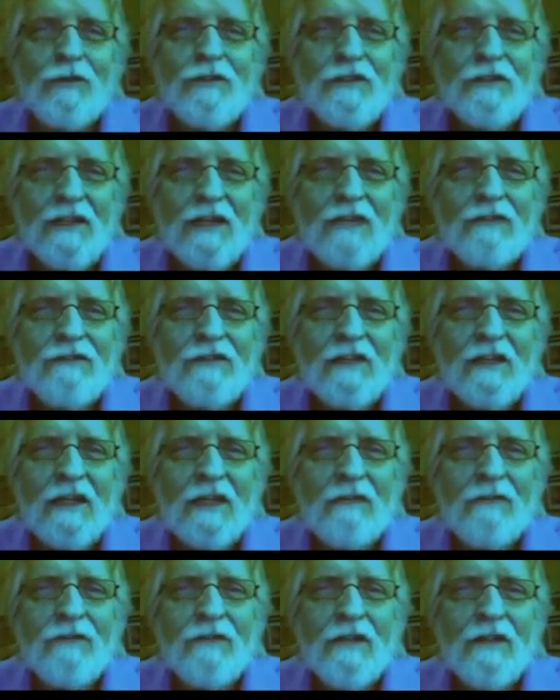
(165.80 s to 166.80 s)
to
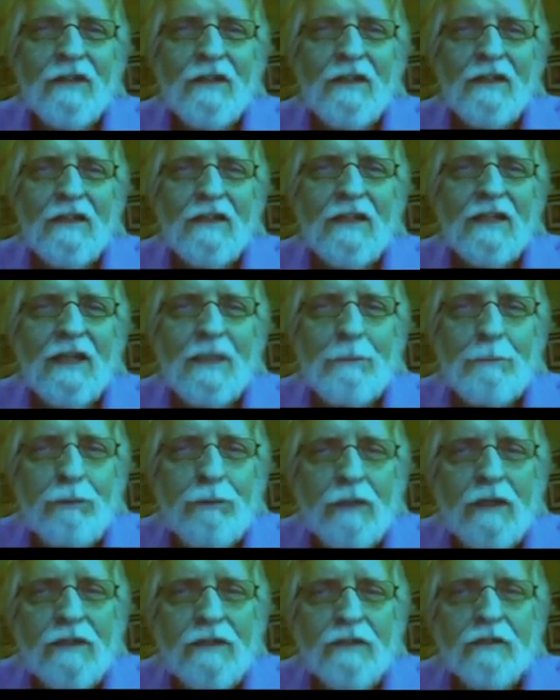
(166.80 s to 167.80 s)
have a
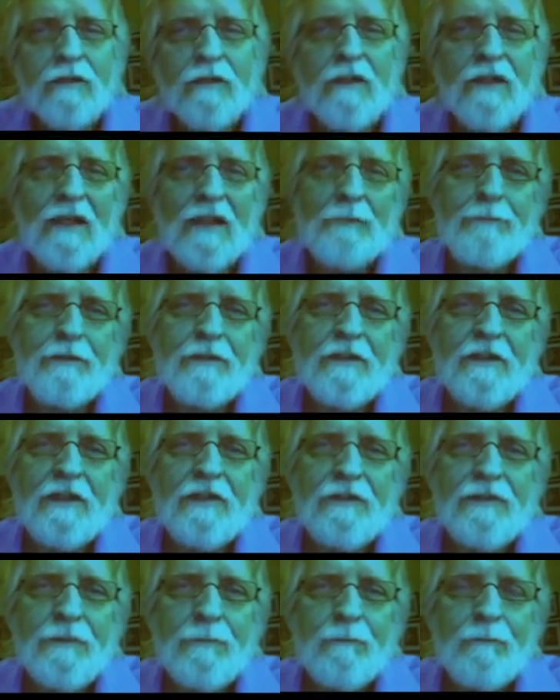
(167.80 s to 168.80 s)
practical
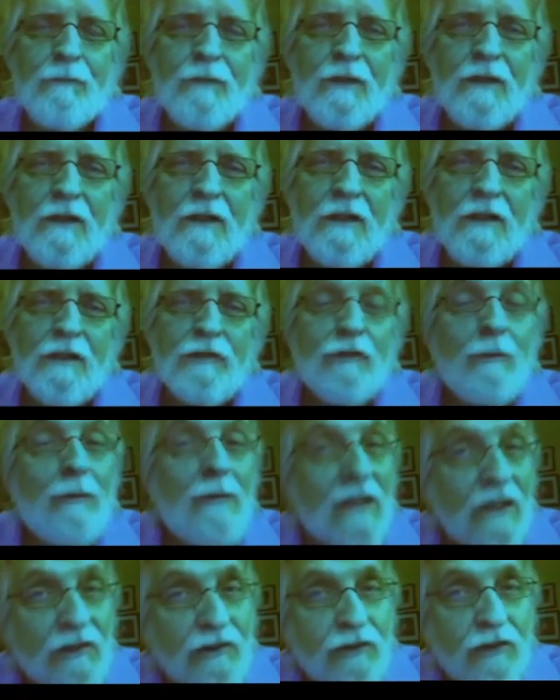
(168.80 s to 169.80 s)
application. So
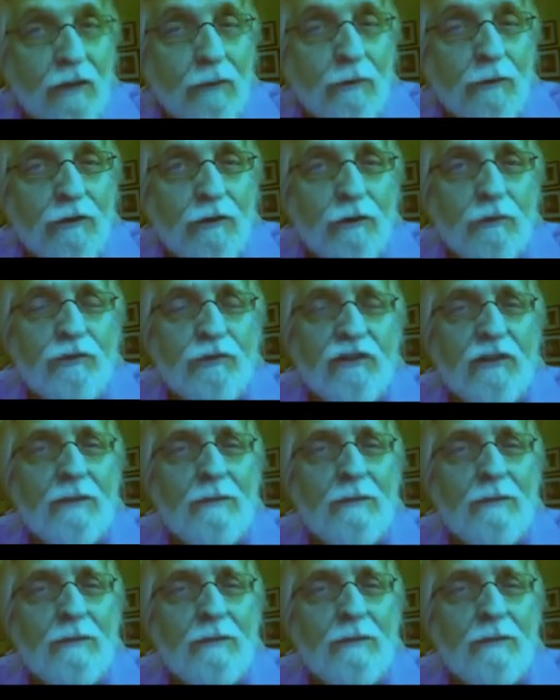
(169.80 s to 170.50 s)
may I share with you some